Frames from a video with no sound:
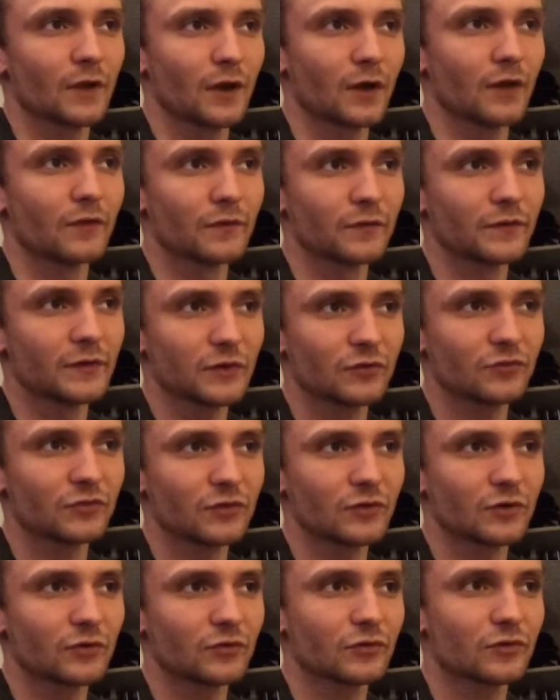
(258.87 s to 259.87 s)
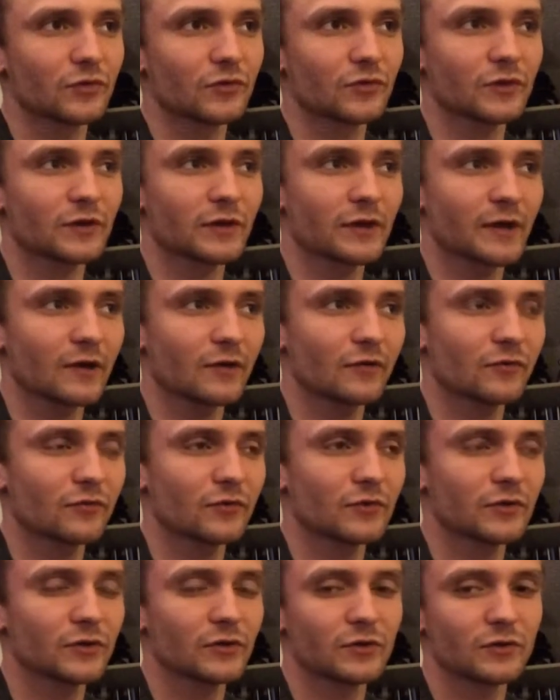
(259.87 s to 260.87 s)
other than the casinos because like in
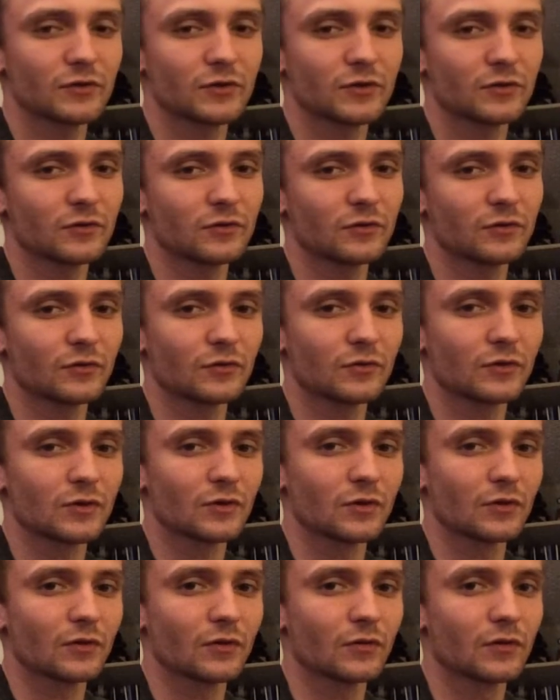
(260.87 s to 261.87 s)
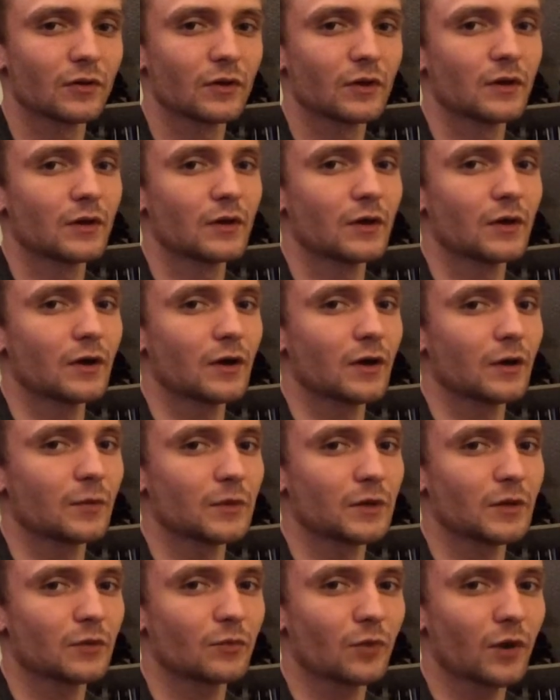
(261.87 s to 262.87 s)
california you can do you know um,
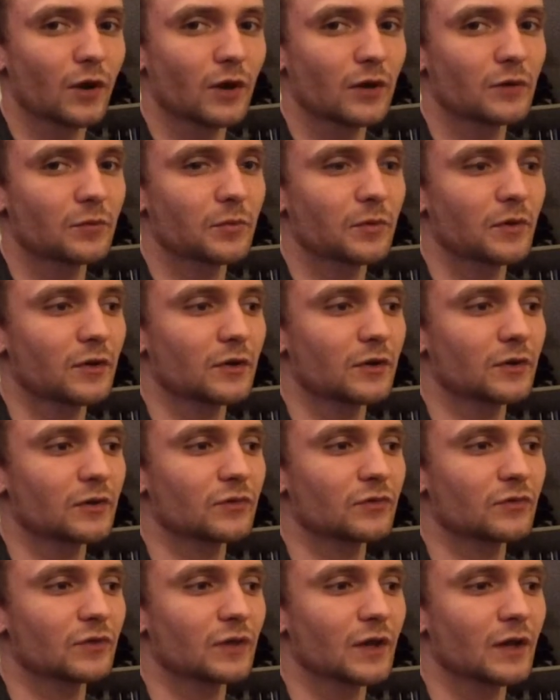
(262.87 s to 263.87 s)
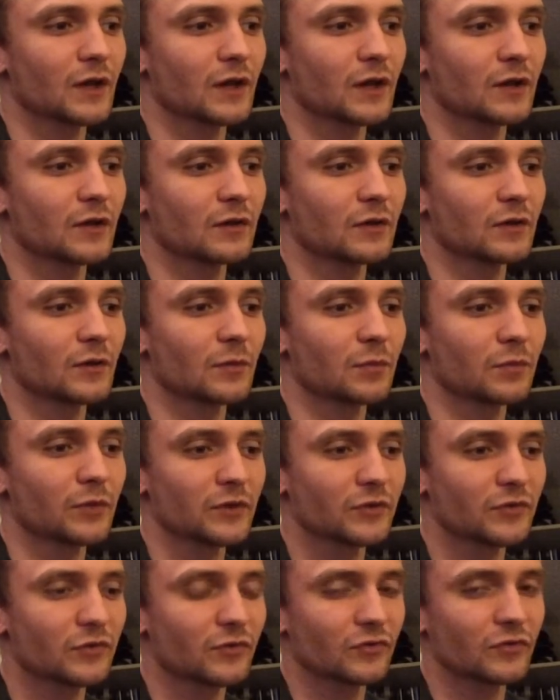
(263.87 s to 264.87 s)
you had water parks you had you know
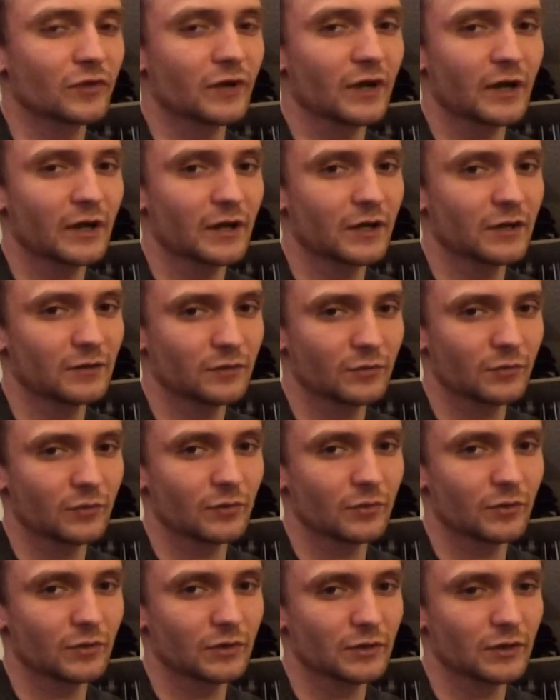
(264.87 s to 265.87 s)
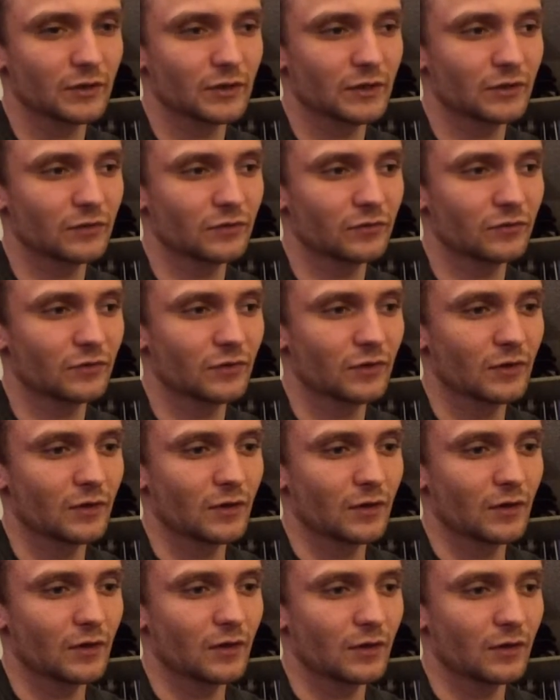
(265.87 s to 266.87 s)
places to hike that were really nice
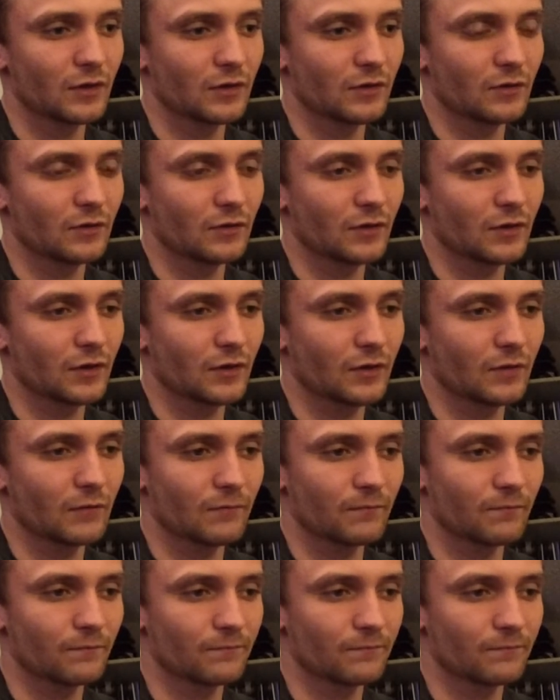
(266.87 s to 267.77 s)
and um,